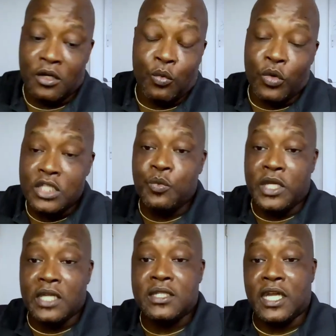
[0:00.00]
once we
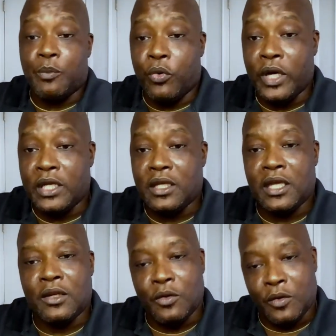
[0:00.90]
get to that point, and
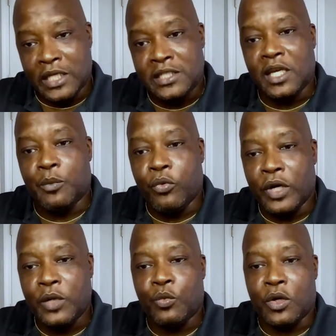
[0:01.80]
when I say the point
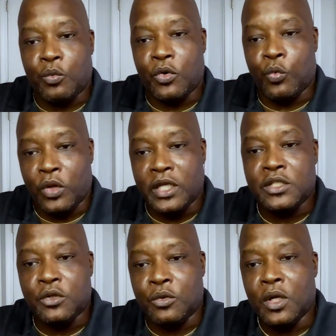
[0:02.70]
where we're willing
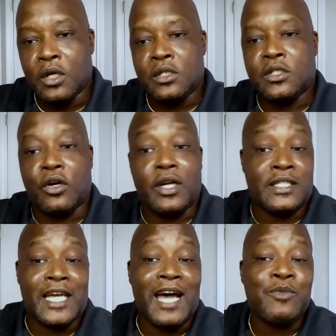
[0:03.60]
to start
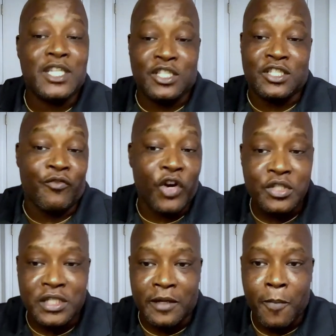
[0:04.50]
adopting
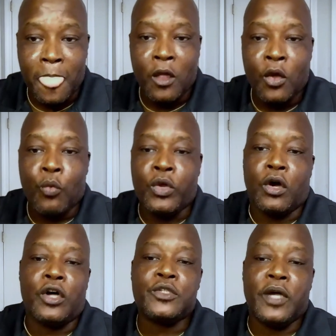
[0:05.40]
diversity, we
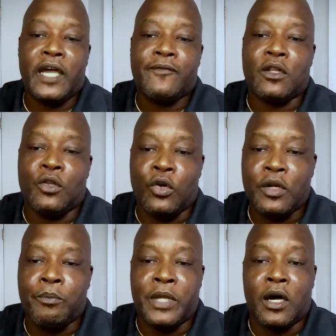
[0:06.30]
also have to look
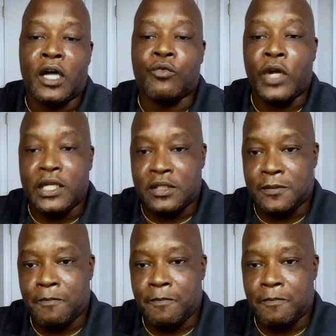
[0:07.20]
beyond race,